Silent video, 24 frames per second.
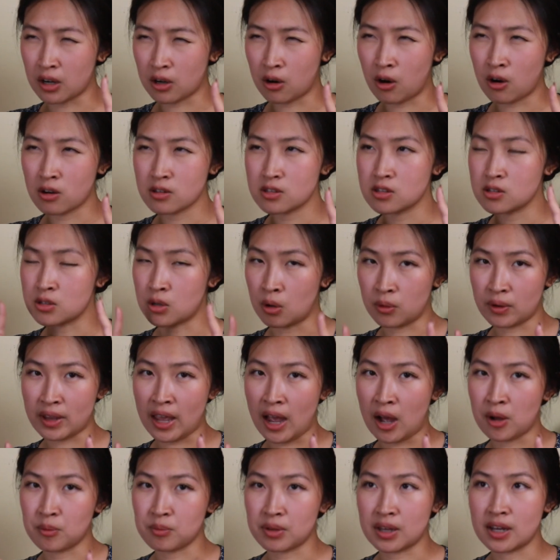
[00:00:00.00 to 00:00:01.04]
Credit cards
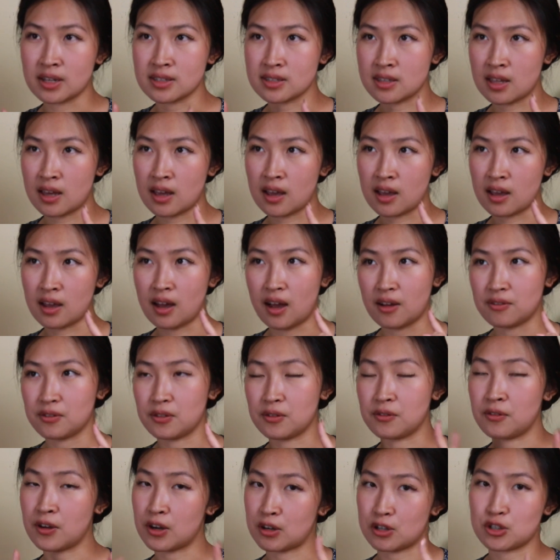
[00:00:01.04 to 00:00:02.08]
don't count because they
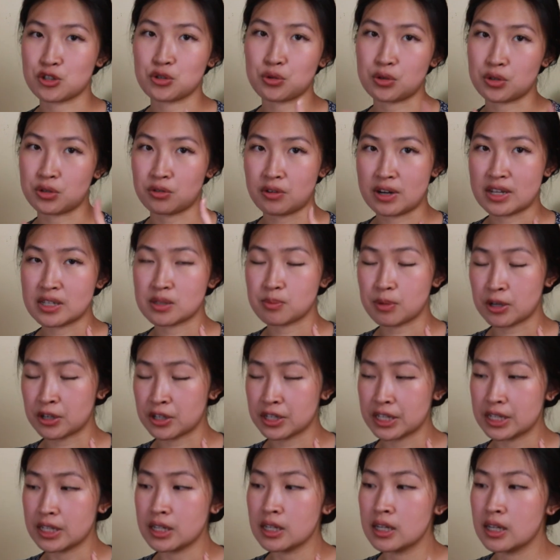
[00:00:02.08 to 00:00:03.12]
have a very short
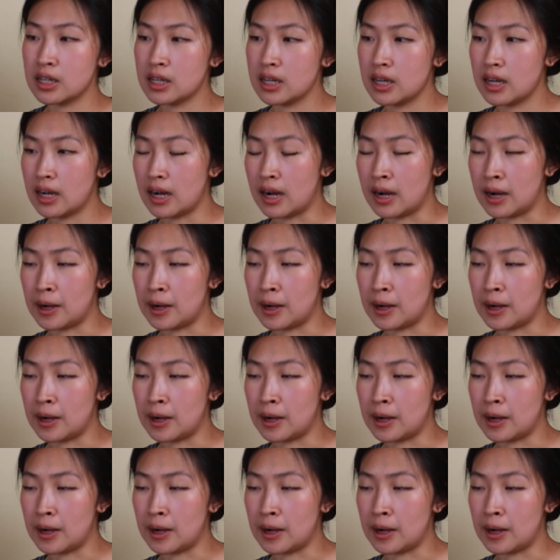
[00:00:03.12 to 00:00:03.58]
grace period.